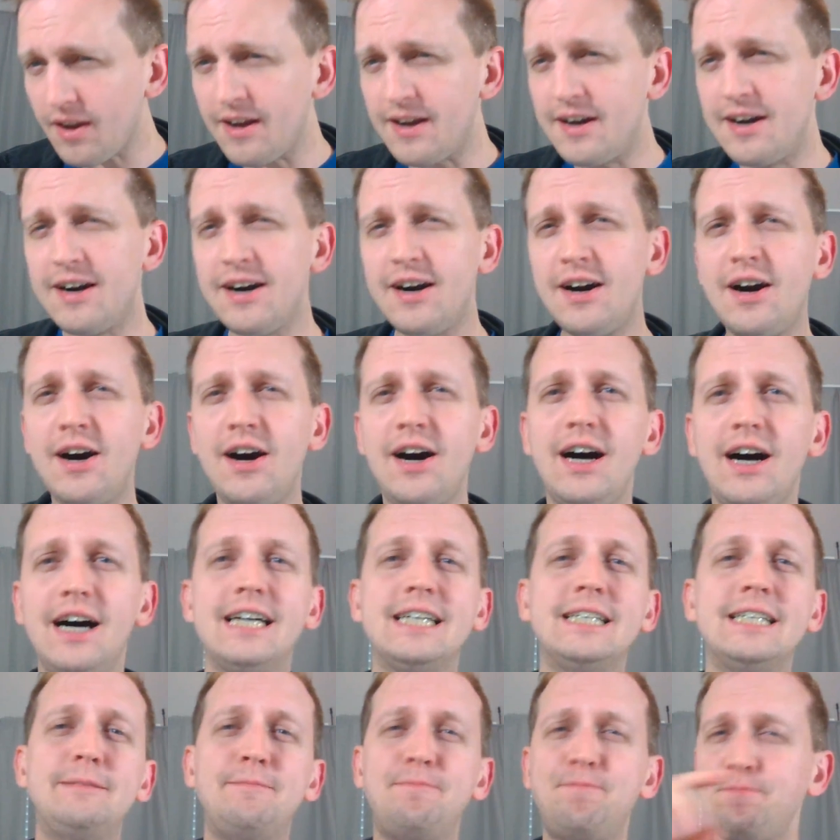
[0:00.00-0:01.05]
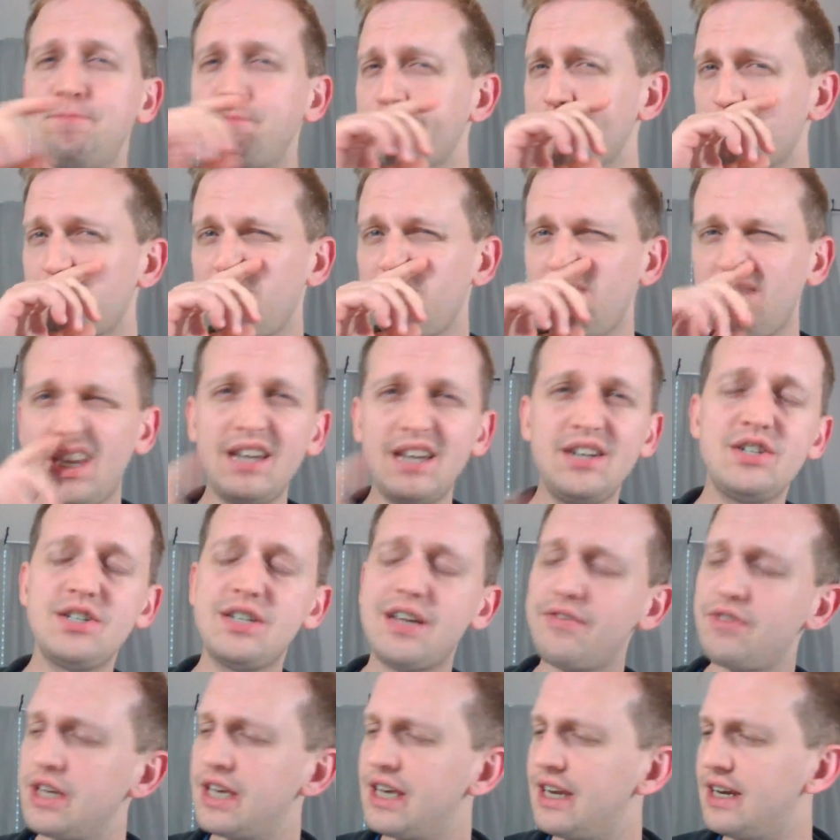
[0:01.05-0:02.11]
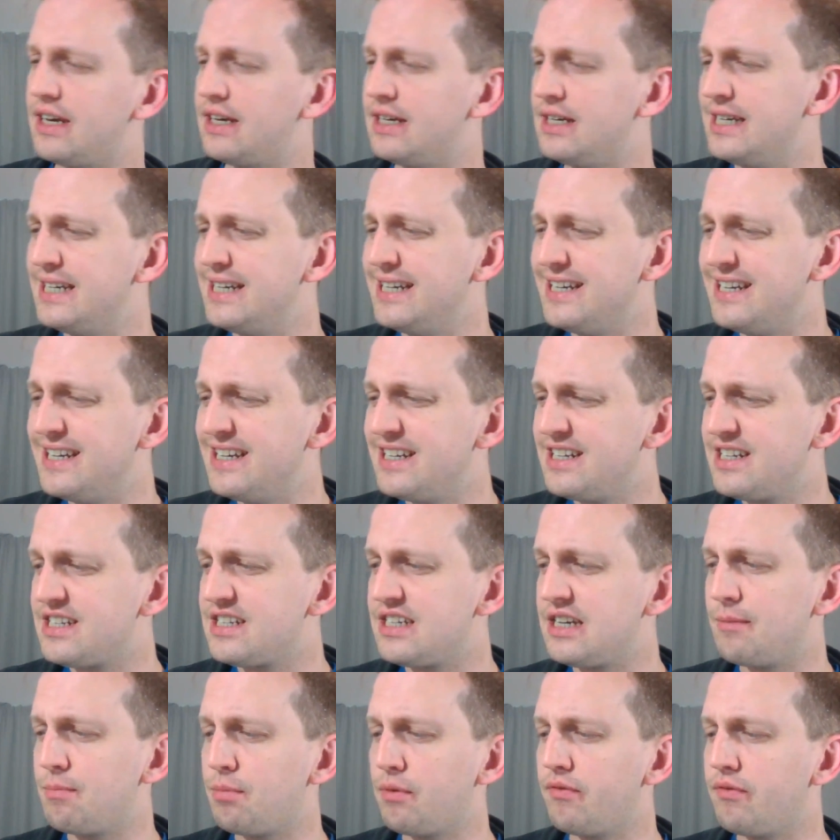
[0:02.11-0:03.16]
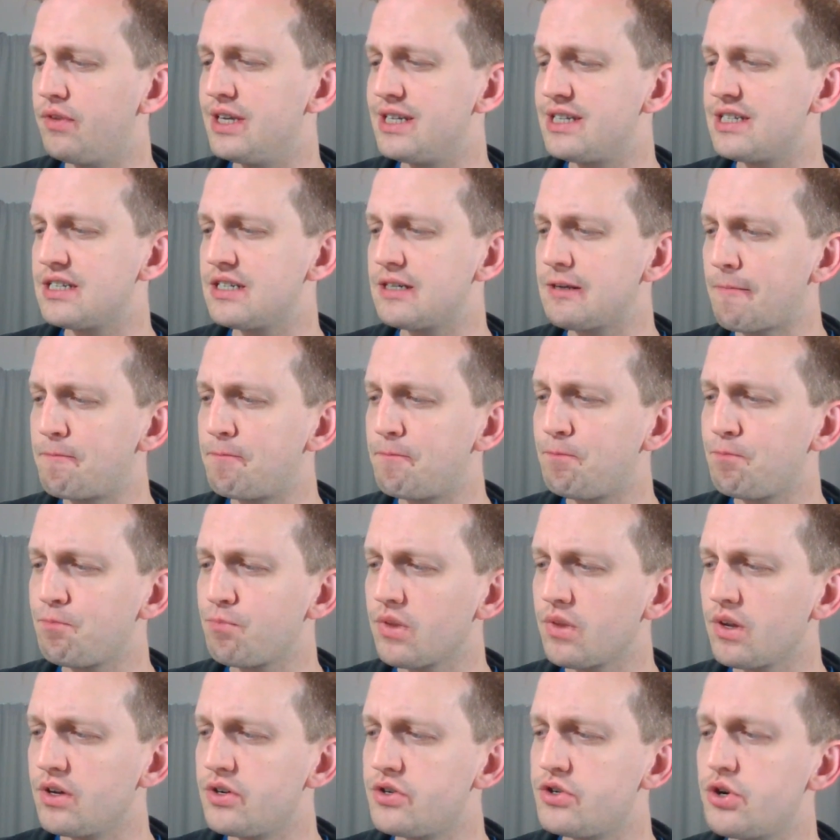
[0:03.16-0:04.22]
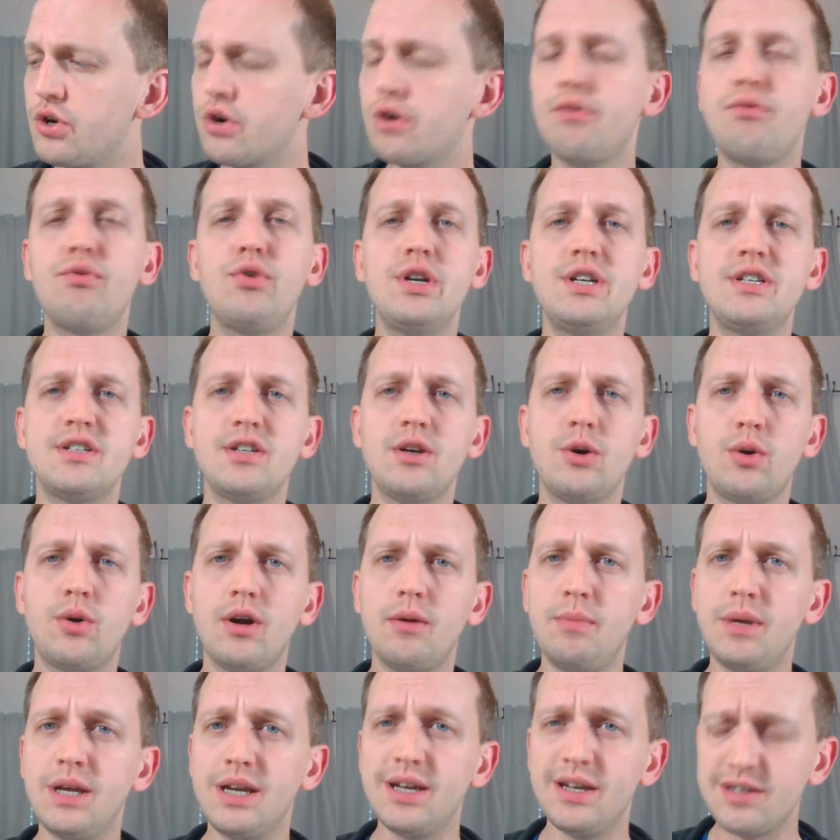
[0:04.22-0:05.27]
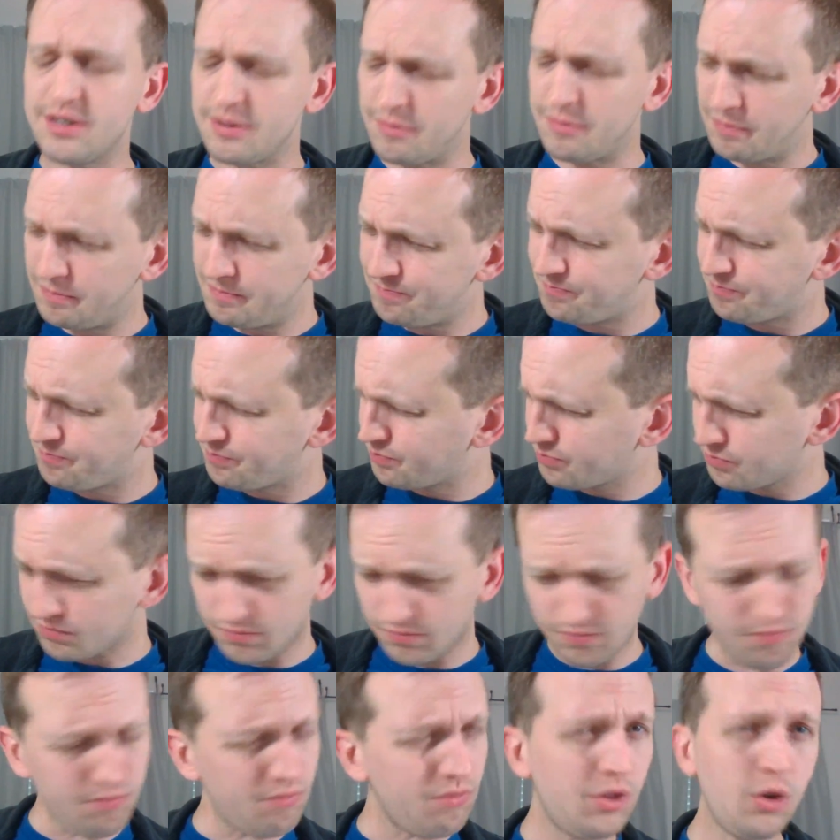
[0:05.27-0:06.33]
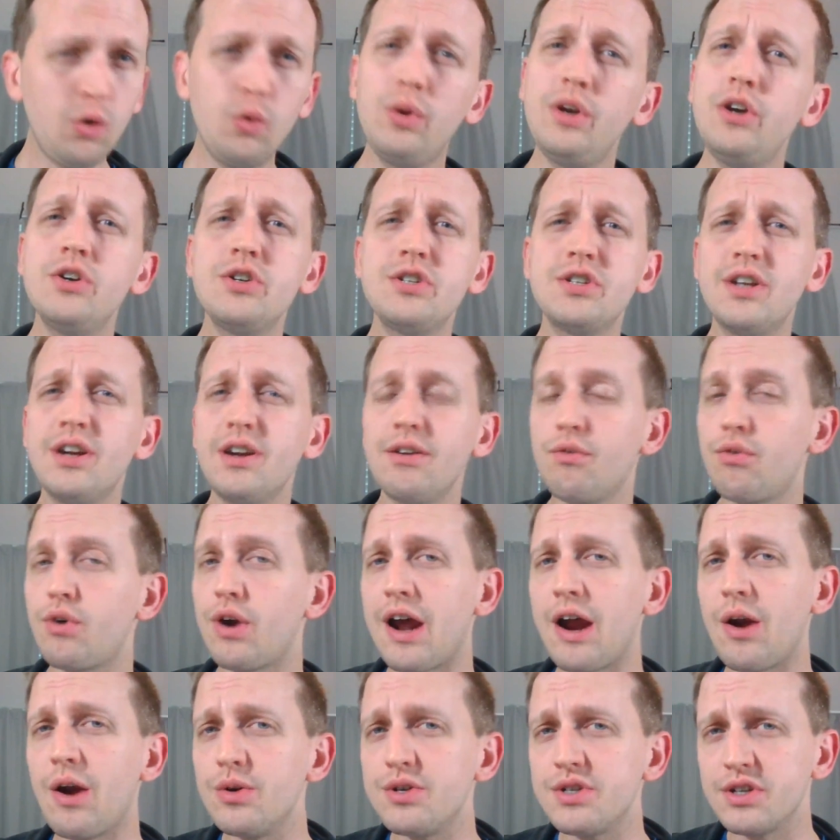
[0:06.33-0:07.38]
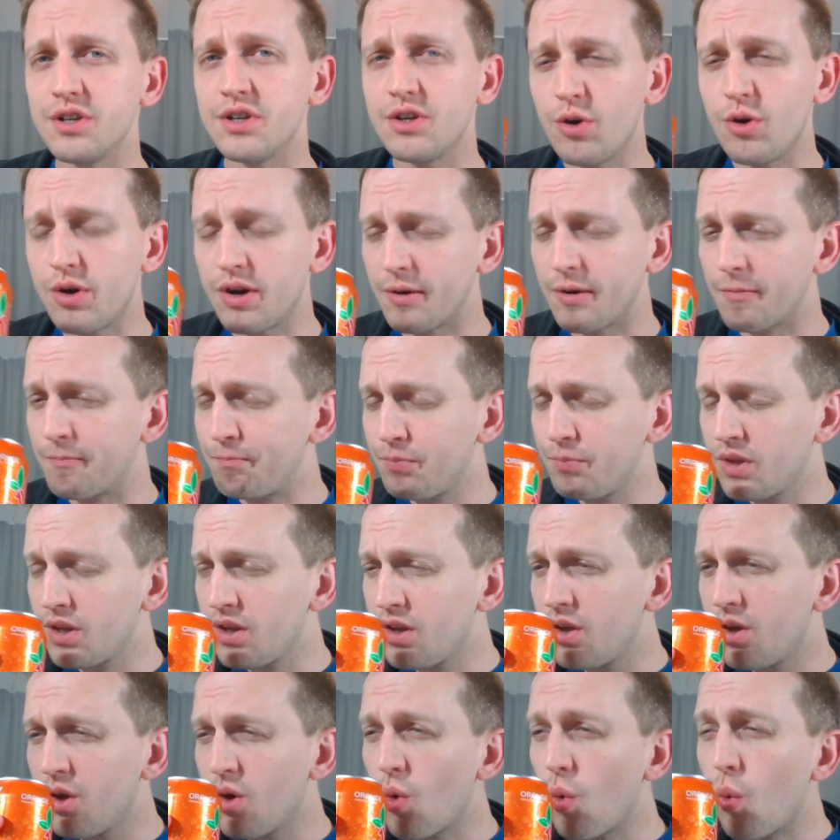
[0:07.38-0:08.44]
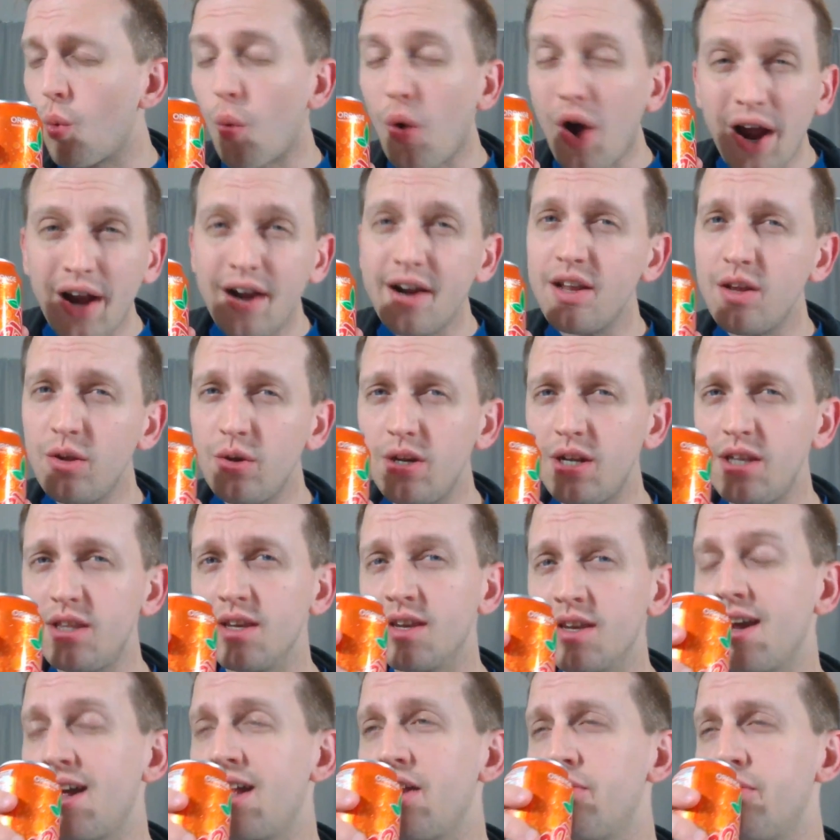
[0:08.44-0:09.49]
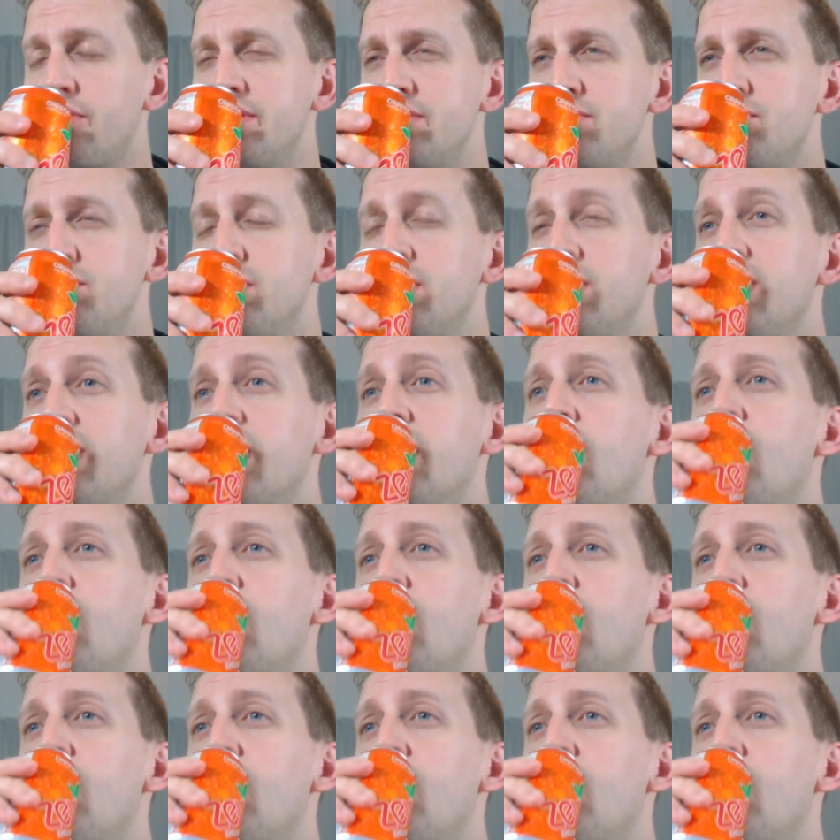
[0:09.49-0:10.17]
Oh, just have to get a sip of this sugar-free soda because when you're sitting for hours in coding, why do you need the calories, really?